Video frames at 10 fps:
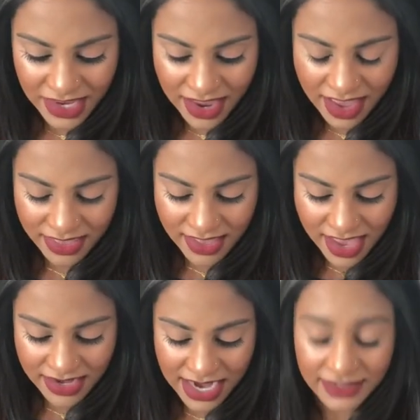And
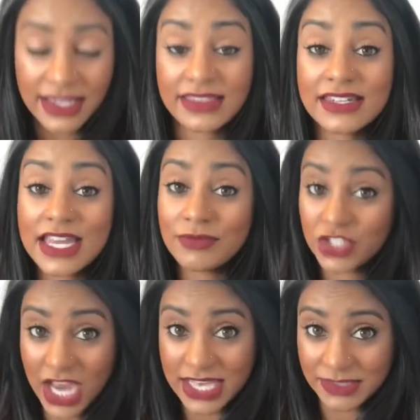then I like the name
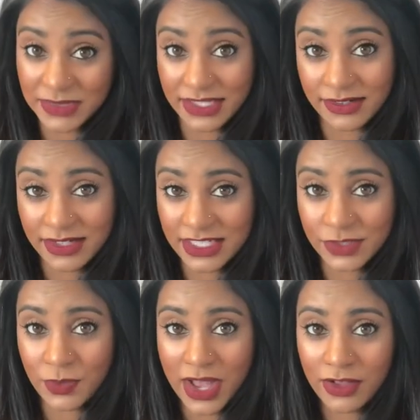Jasmine as
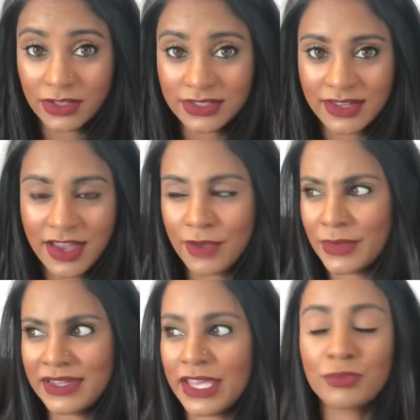well,
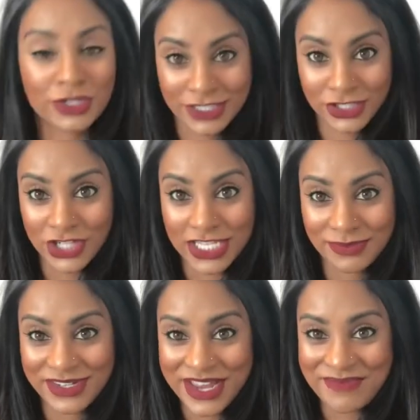like Princess
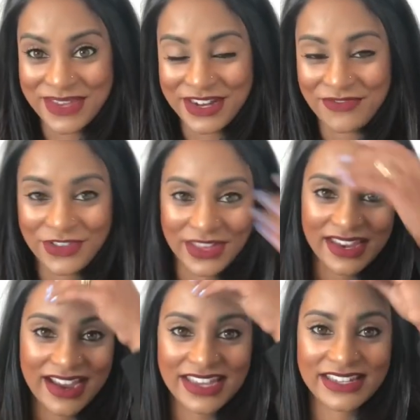Jasmine. I mean, I feel
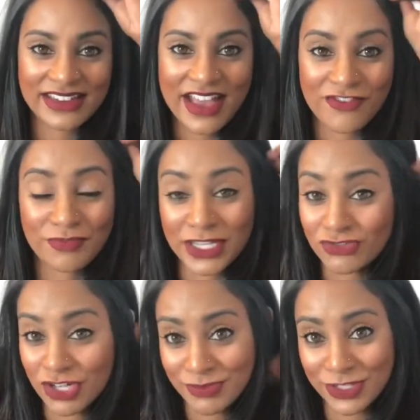like I can have big
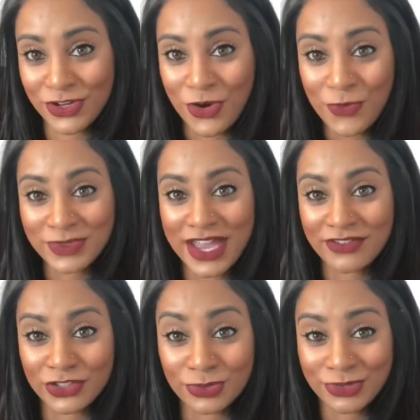dreams and hope to have a
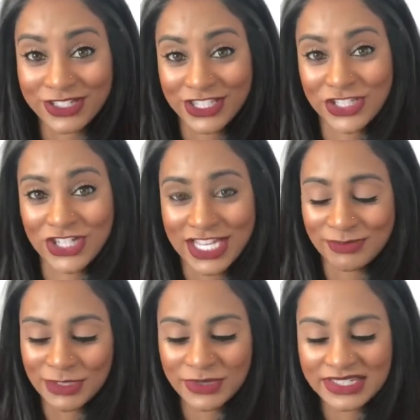little Princess
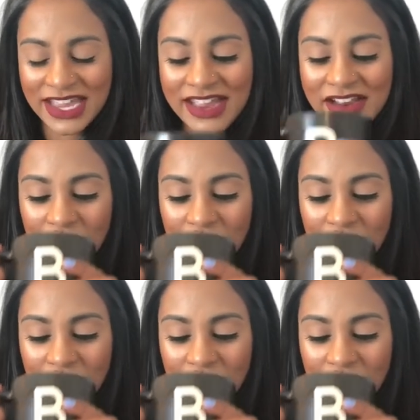Jasmine one day.